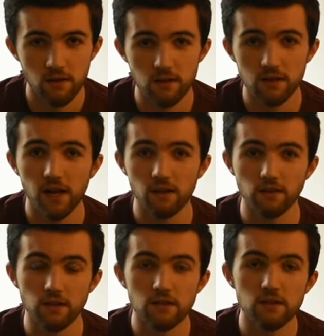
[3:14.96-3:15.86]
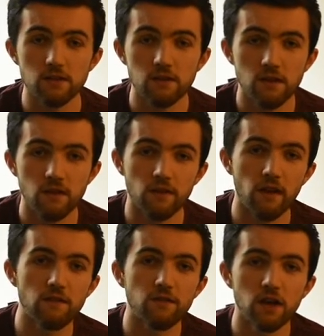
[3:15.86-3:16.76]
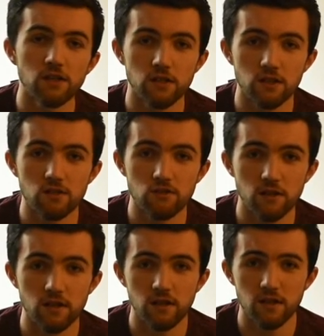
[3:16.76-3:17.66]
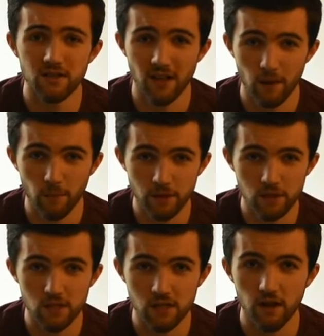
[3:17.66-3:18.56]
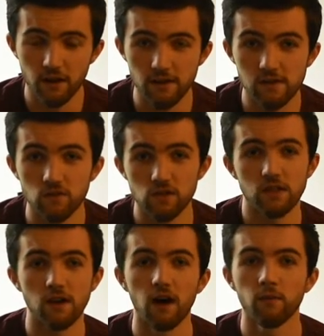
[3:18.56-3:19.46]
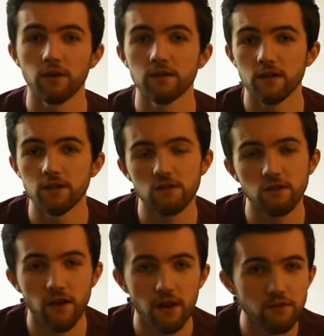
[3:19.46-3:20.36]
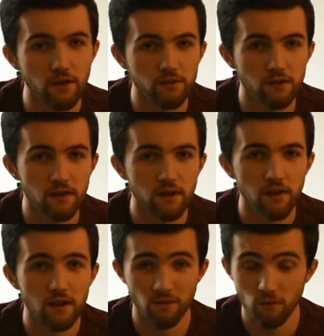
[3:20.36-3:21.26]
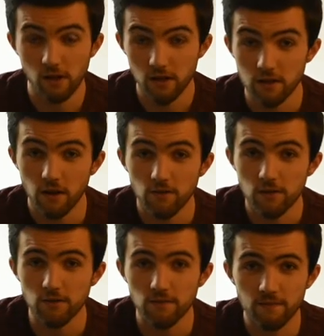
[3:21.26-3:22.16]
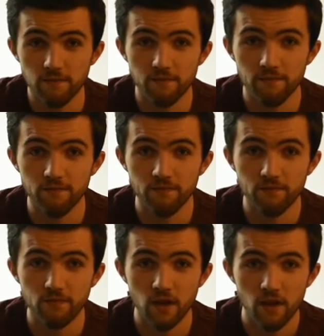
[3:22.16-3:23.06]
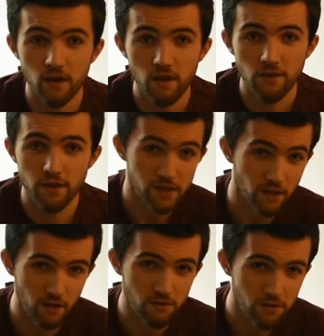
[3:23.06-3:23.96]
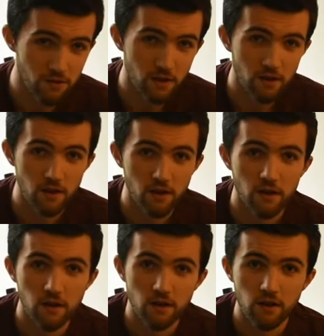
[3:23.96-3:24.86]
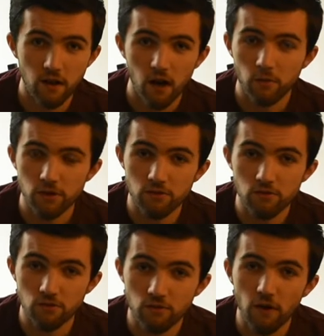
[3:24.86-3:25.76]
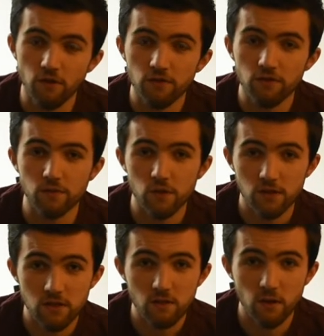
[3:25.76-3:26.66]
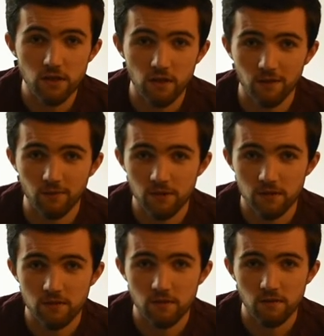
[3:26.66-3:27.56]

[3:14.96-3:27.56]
To tackle this, the aviation industry has set ambitious targets for decarbonisation of air travel, and rightly so too. These include carbon neutral growth from 2020 onwards